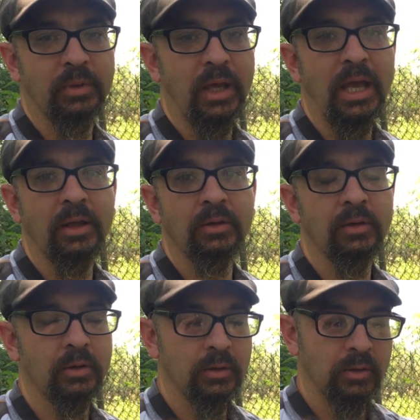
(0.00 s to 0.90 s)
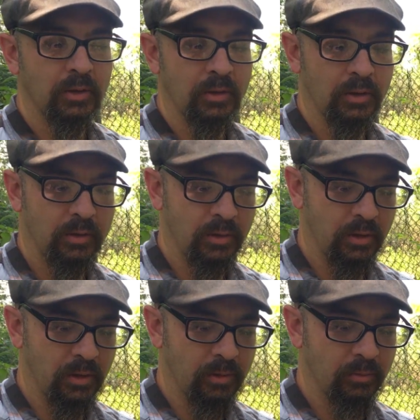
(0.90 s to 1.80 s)
N,
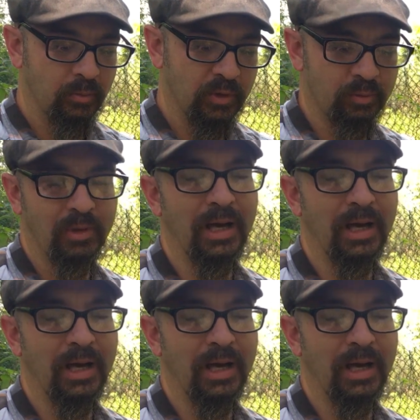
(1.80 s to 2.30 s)
which, well,